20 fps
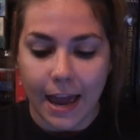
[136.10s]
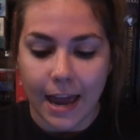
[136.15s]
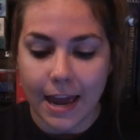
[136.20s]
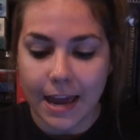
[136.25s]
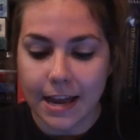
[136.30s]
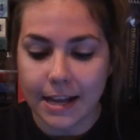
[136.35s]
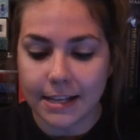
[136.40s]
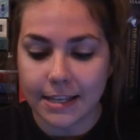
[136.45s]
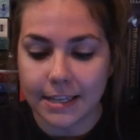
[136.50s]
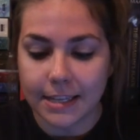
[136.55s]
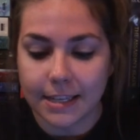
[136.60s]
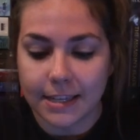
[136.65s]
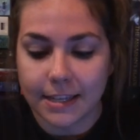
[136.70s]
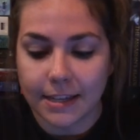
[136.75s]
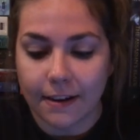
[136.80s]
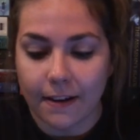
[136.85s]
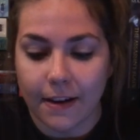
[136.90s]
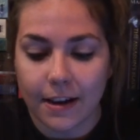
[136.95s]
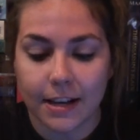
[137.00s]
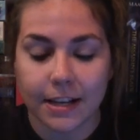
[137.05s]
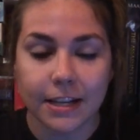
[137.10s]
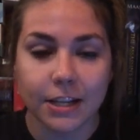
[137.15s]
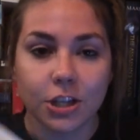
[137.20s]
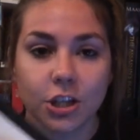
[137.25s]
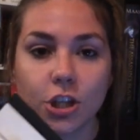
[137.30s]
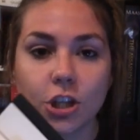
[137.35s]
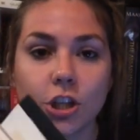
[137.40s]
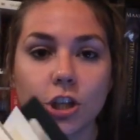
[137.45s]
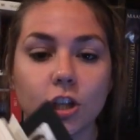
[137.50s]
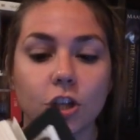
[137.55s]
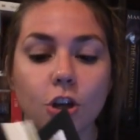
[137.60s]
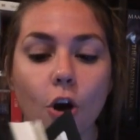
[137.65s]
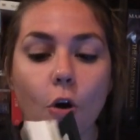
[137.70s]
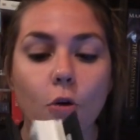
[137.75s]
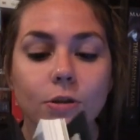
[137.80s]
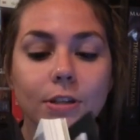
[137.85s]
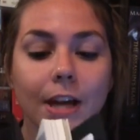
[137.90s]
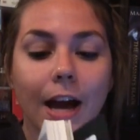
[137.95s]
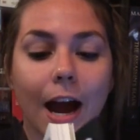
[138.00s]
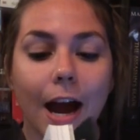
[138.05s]
it's
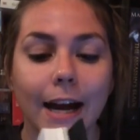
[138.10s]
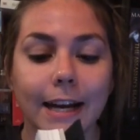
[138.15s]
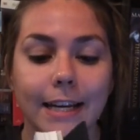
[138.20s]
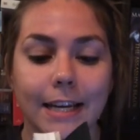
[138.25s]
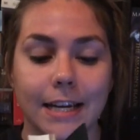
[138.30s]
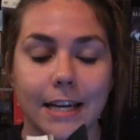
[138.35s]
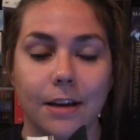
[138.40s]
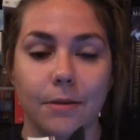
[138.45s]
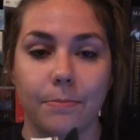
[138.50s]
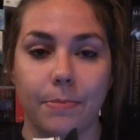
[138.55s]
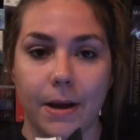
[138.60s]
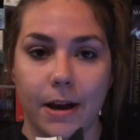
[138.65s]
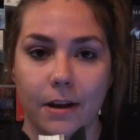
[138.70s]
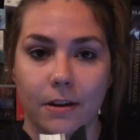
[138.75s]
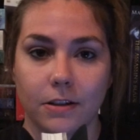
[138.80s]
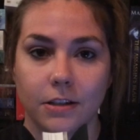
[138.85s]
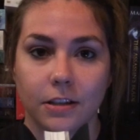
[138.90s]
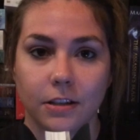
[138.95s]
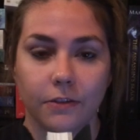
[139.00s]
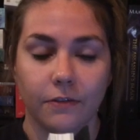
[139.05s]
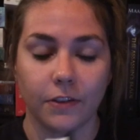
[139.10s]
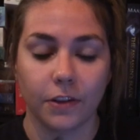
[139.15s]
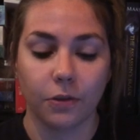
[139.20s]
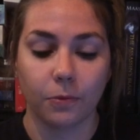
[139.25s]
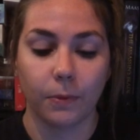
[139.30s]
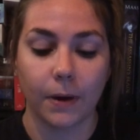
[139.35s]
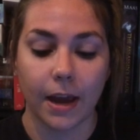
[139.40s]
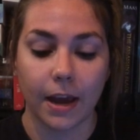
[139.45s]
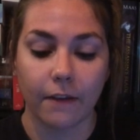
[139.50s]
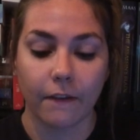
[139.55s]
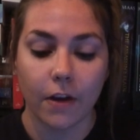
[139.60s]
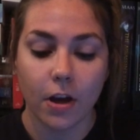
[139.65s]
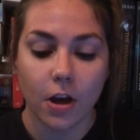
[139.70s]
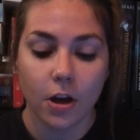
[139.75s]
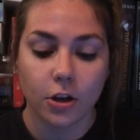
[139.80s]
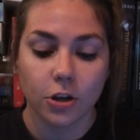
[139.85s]
so tiny compared to the fifth wave.